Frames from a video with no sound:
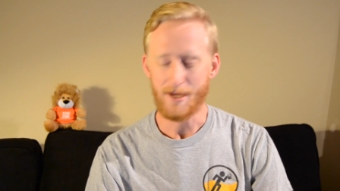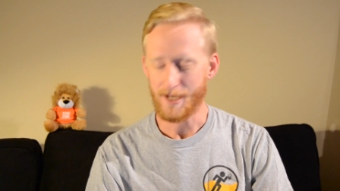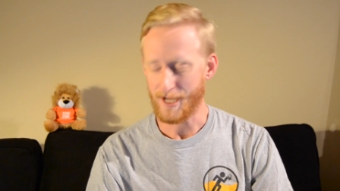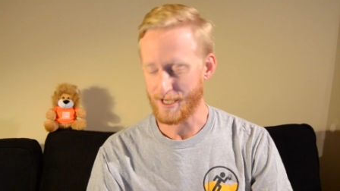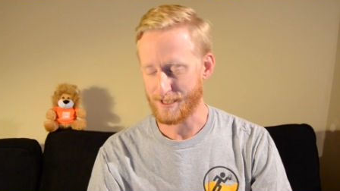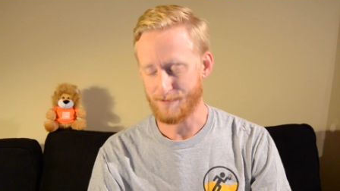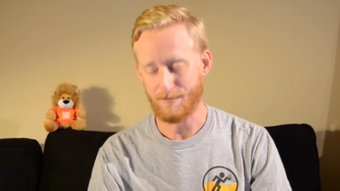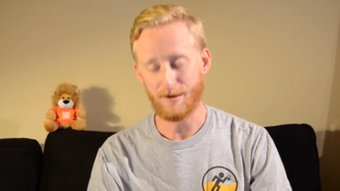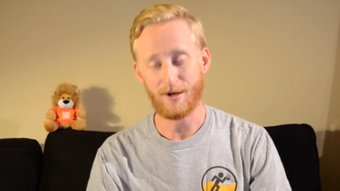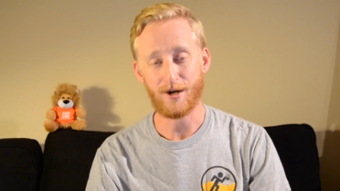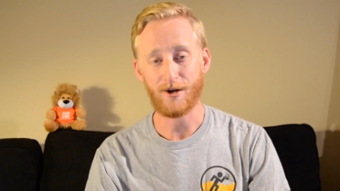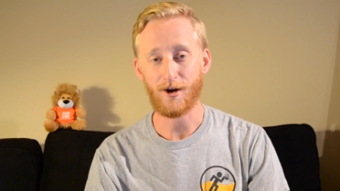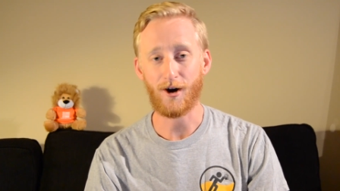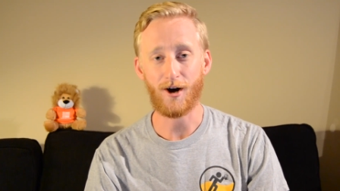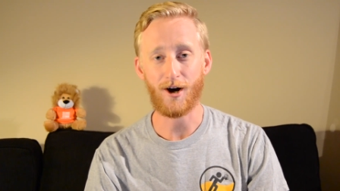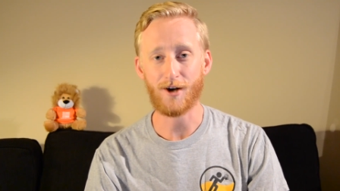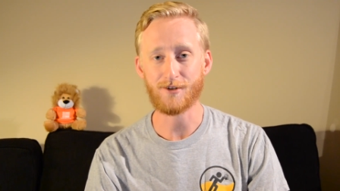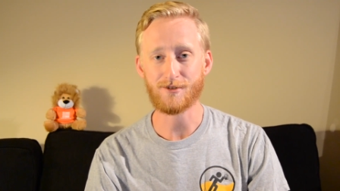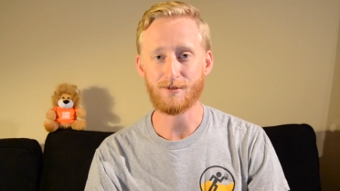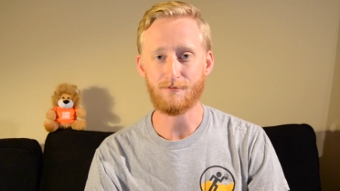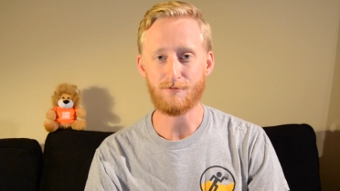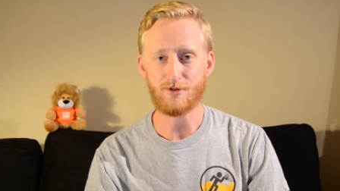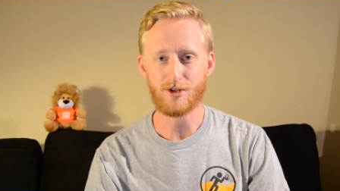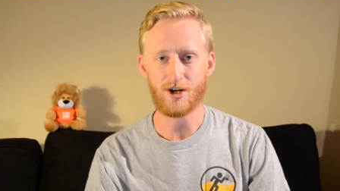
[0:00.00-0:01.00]
It's been an
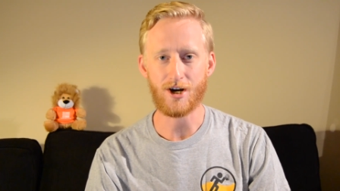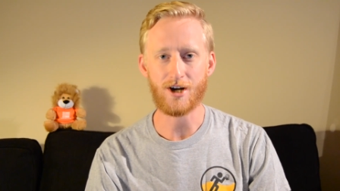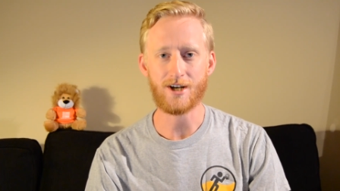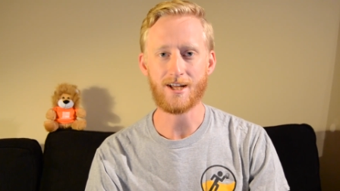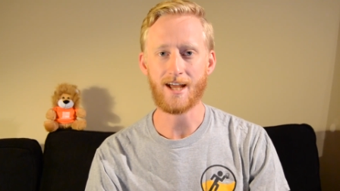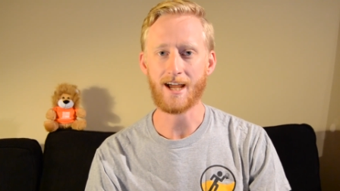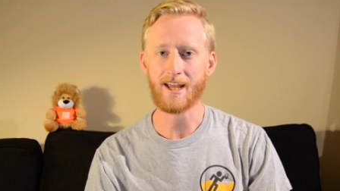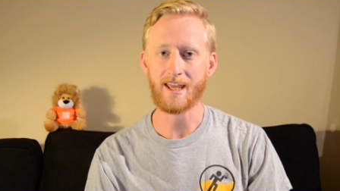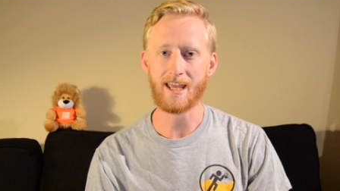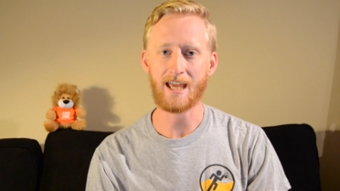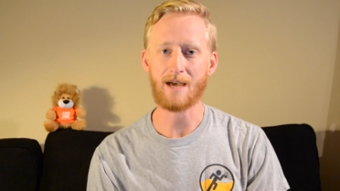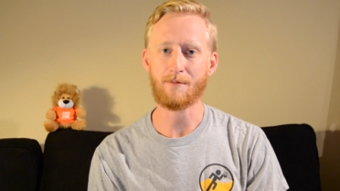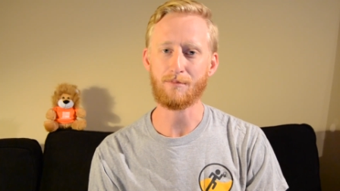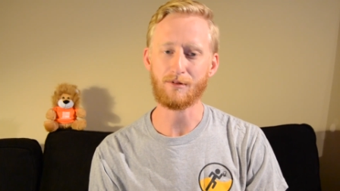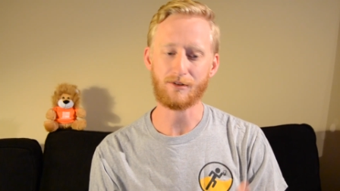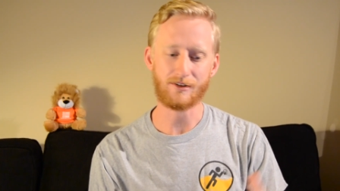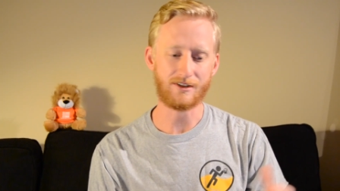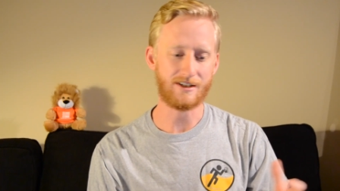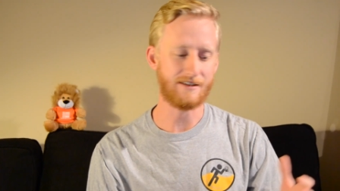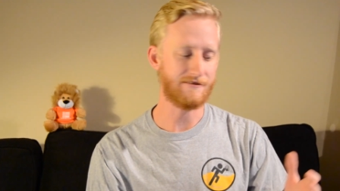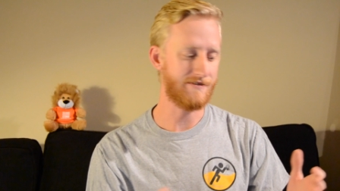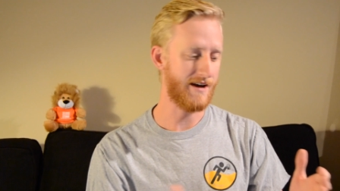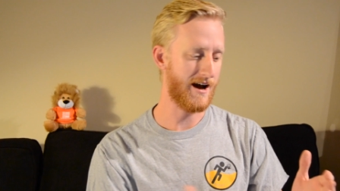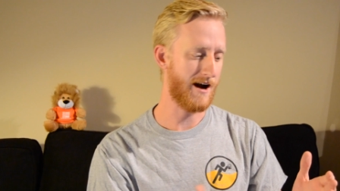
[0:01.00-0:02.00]
awesome journey. I can't
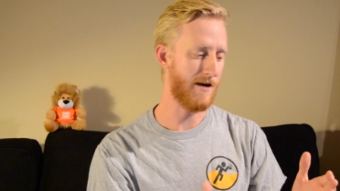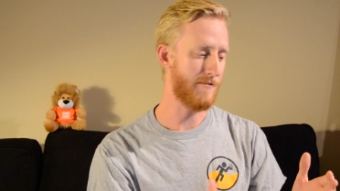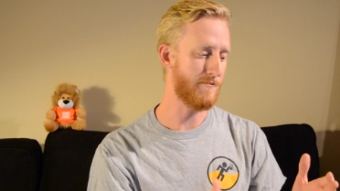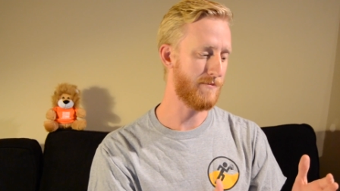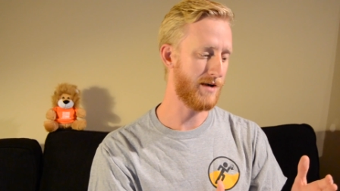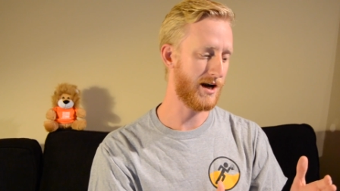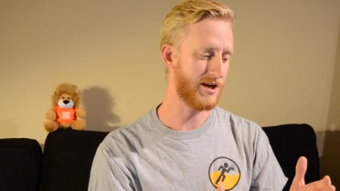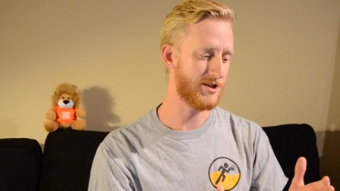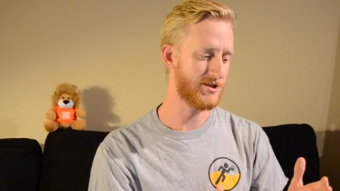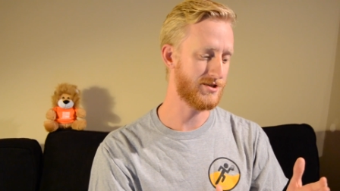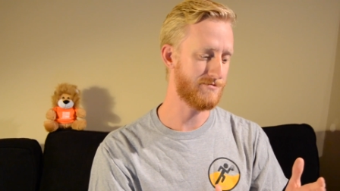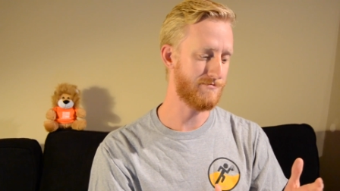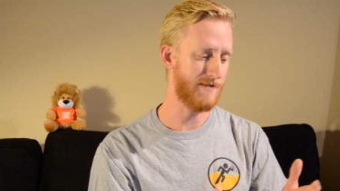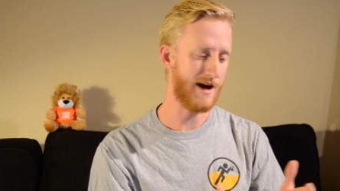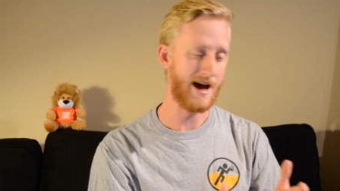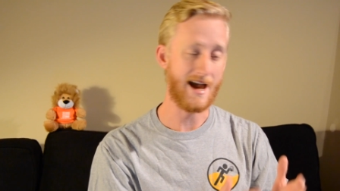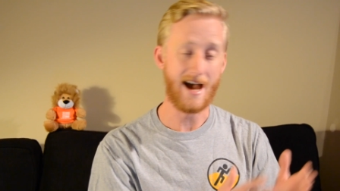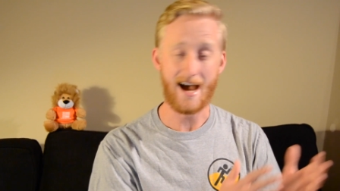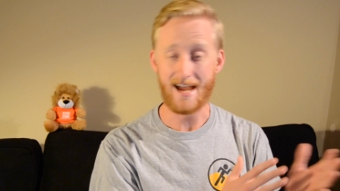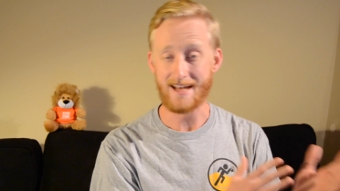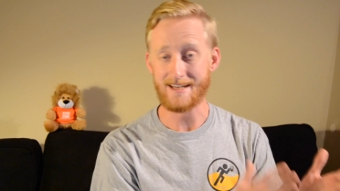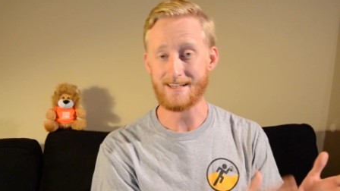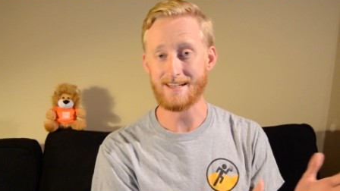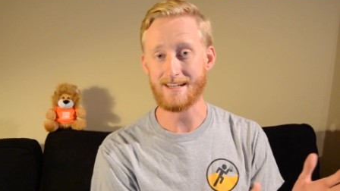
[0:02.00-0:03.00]
believe how much my
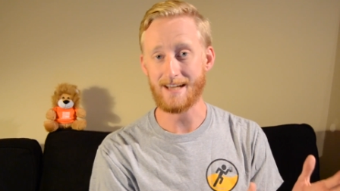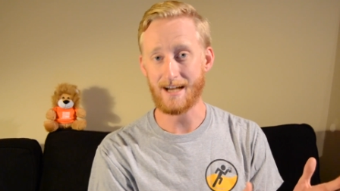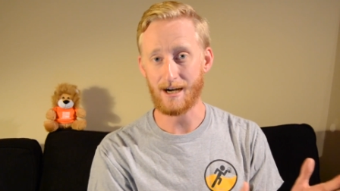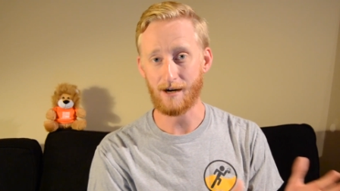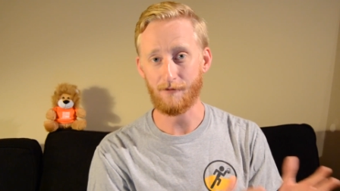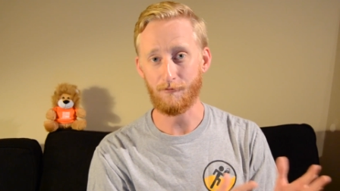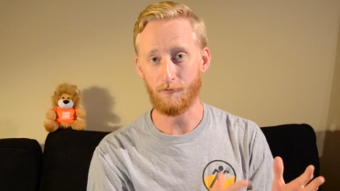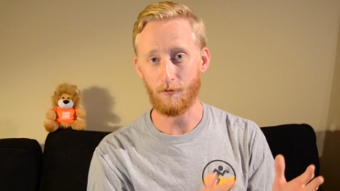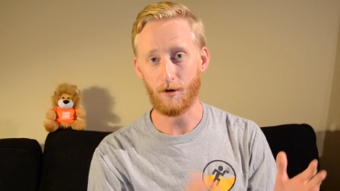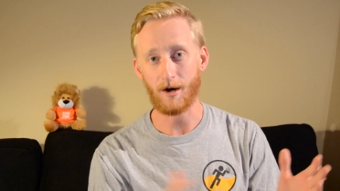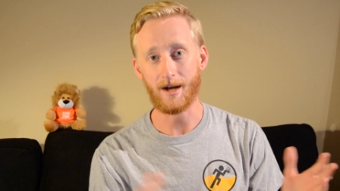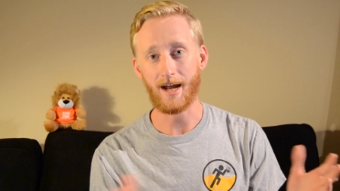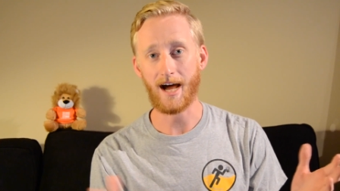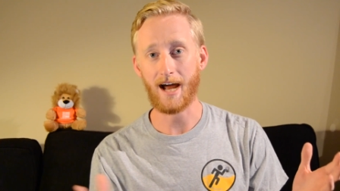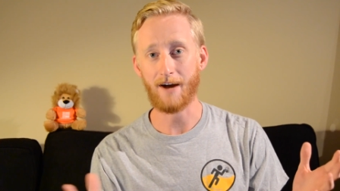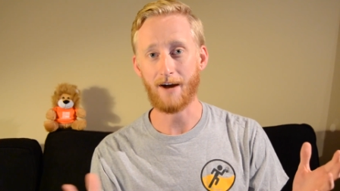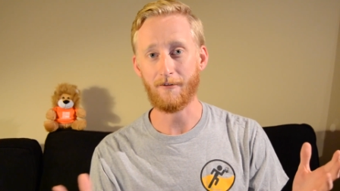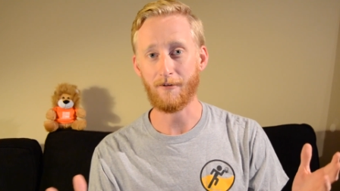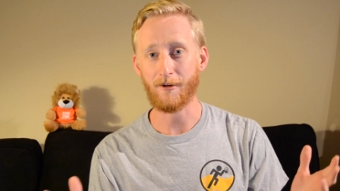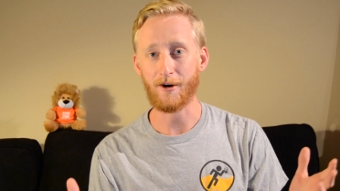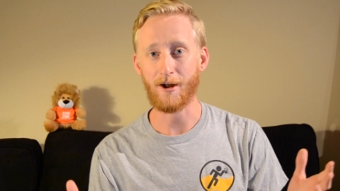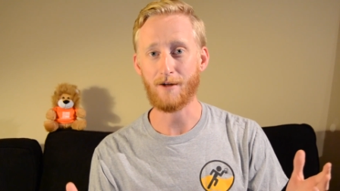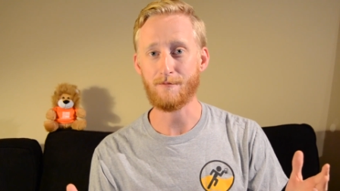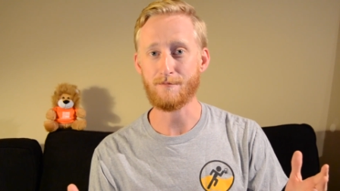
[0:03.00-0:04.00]
idea of what I
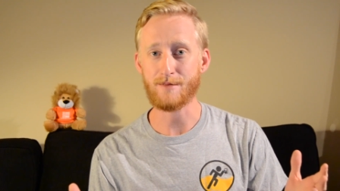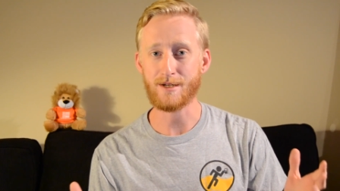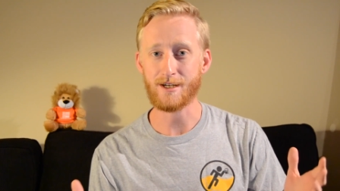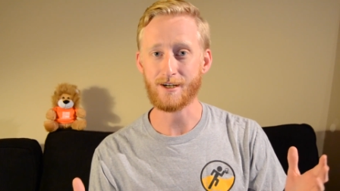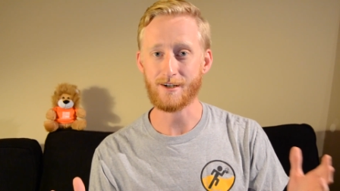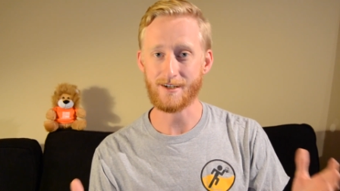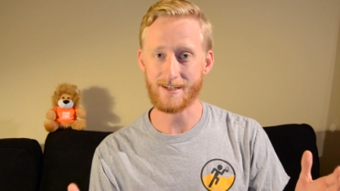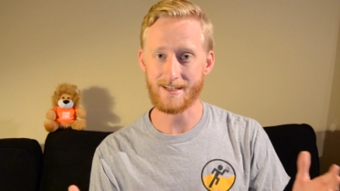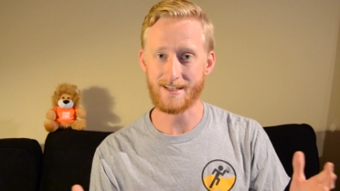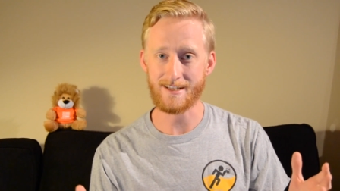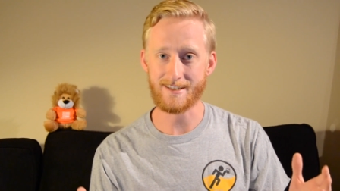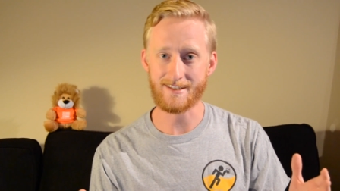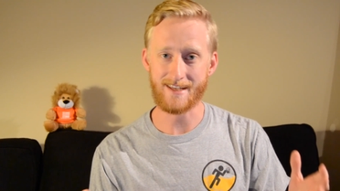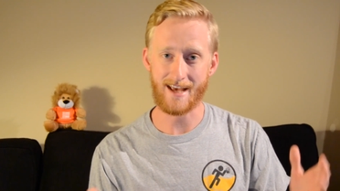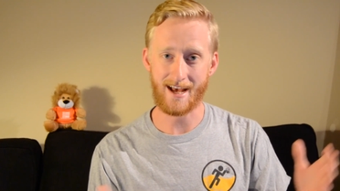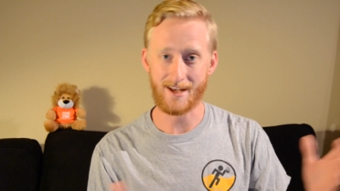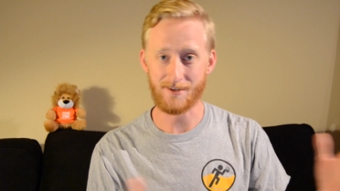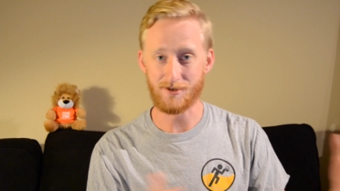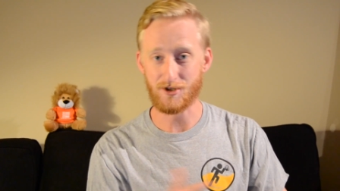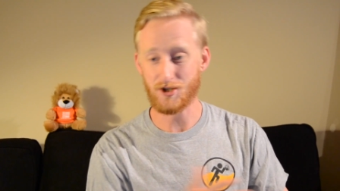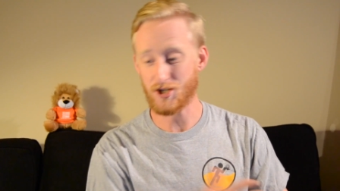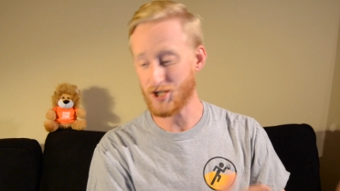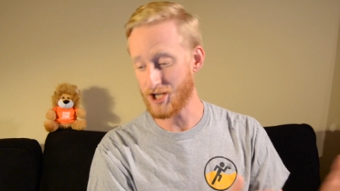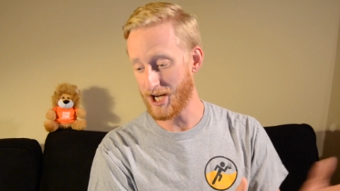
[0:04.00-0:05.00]
Run on Beer is
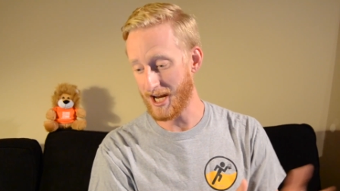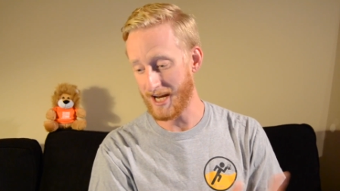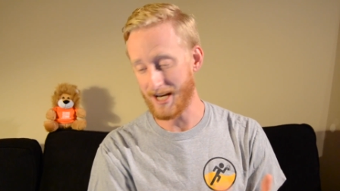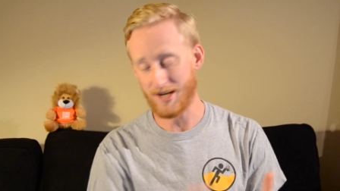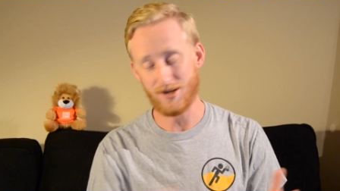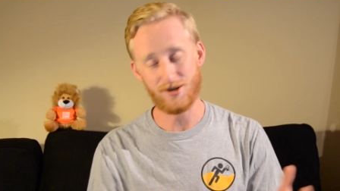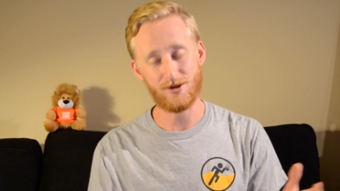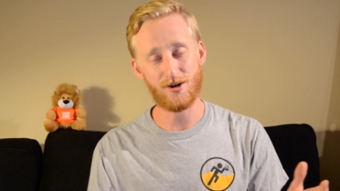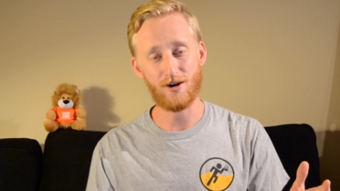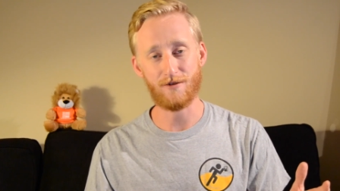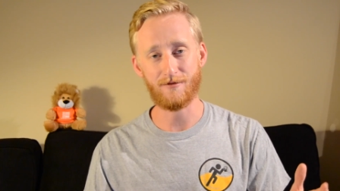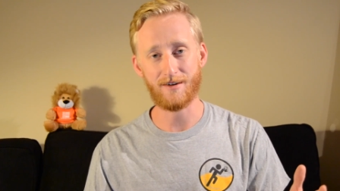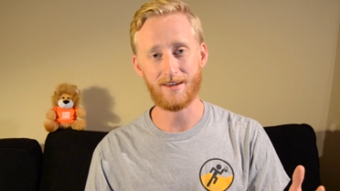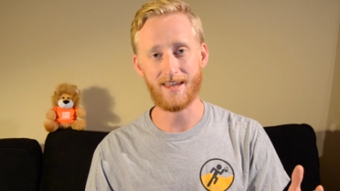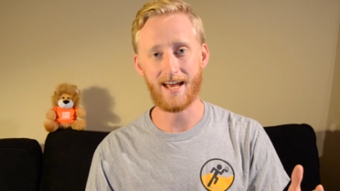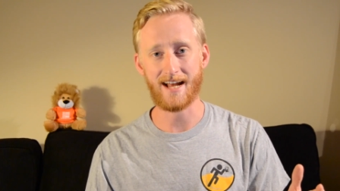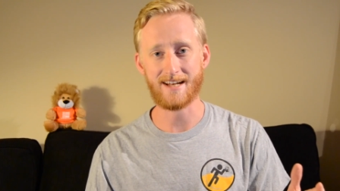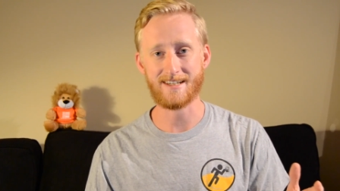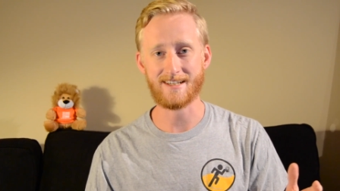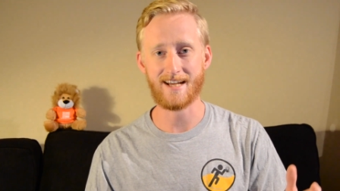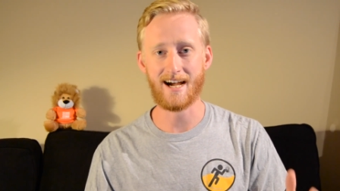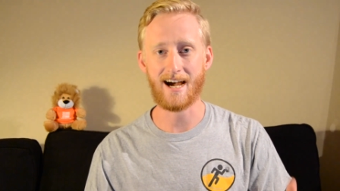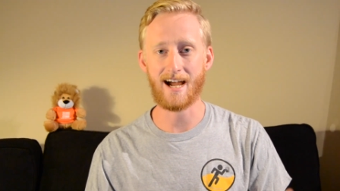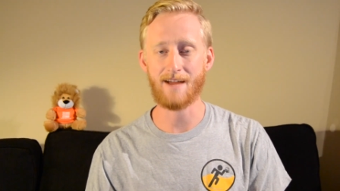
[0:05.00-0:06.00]
has changed over
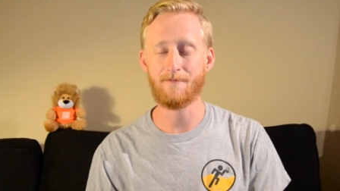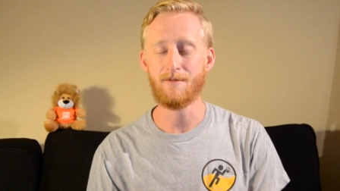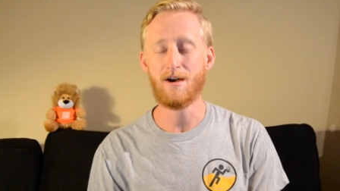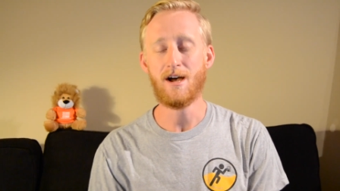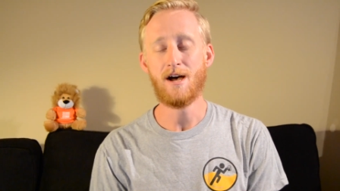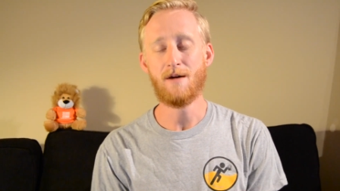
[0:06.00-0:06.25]
that time.